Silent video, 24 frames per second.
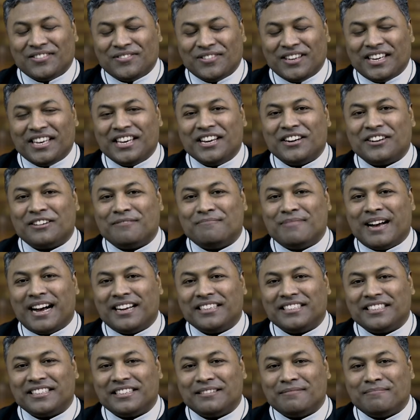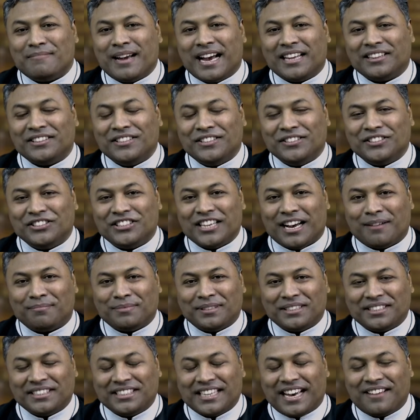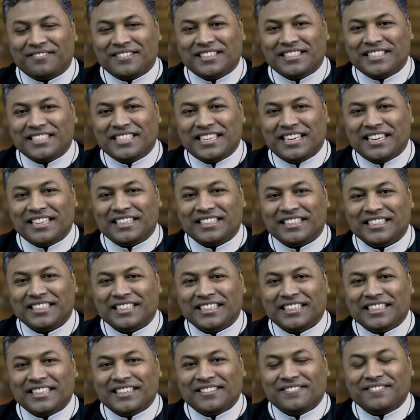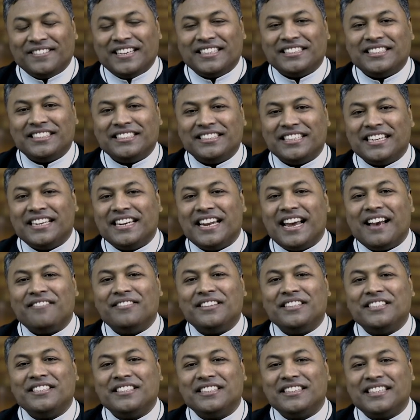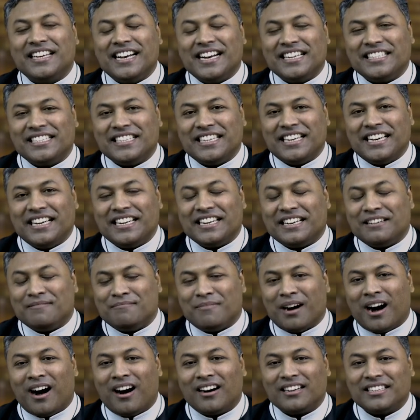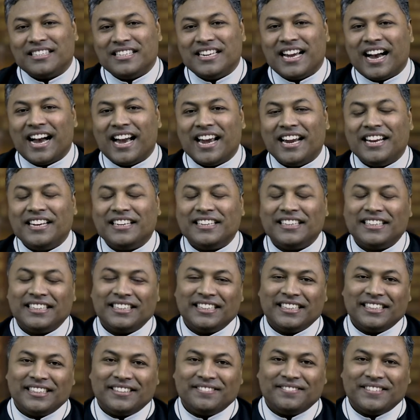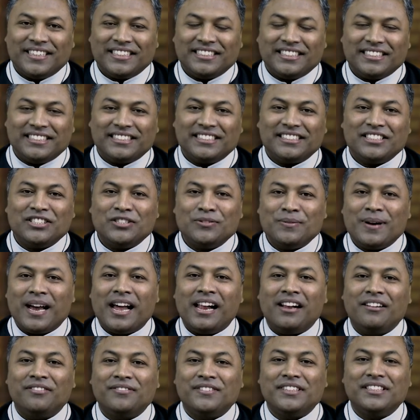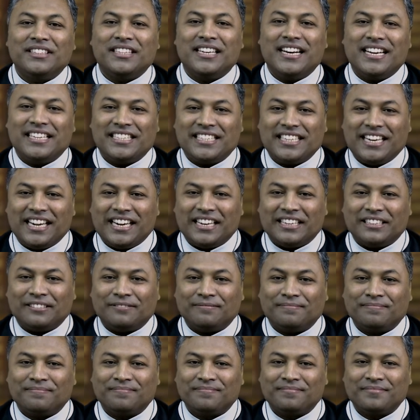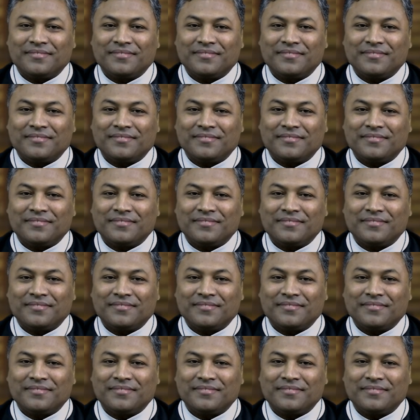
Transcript: We hear about it in Matthew chapter 17, verses 11 to 13, and Mark 9, verses 12 to 13.